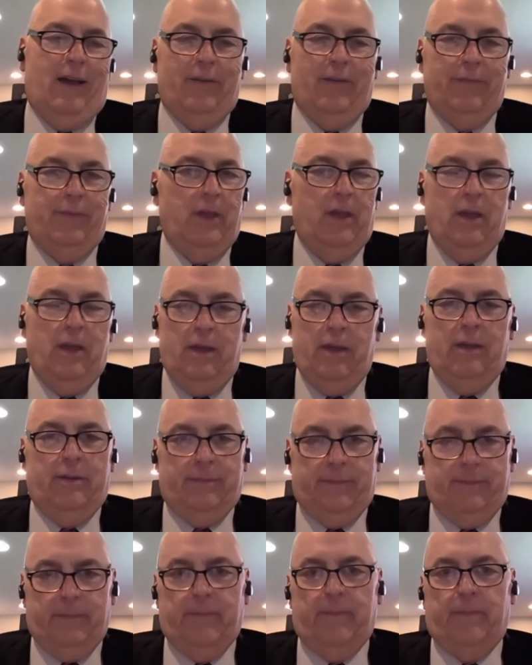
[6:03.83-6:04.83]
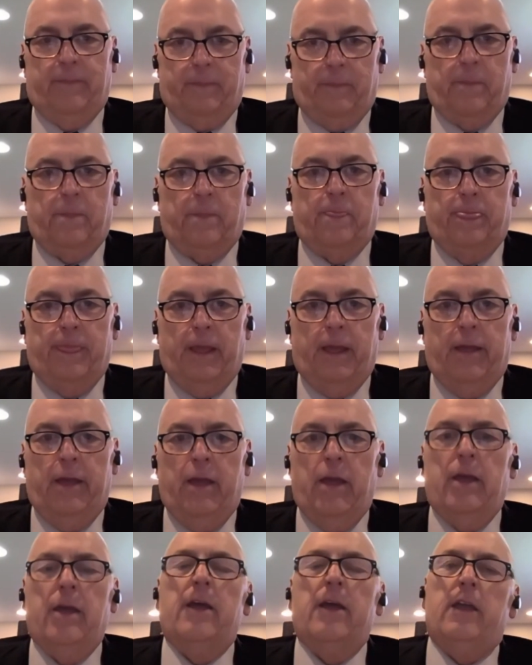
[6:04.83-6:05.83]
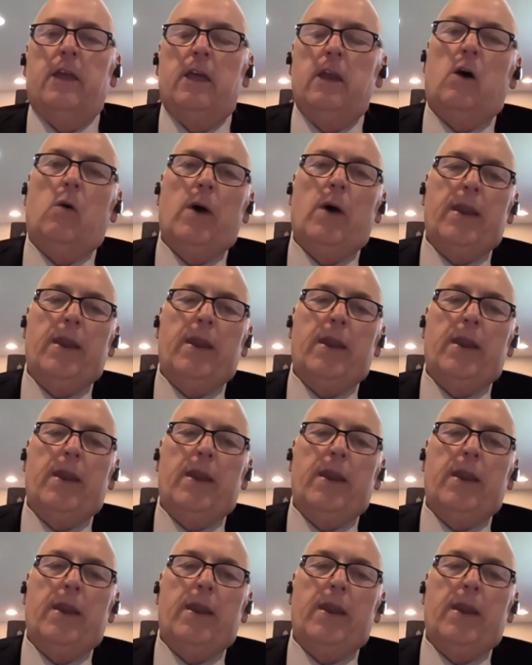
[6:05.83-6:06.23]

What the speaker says: some negative press. Not that press is the same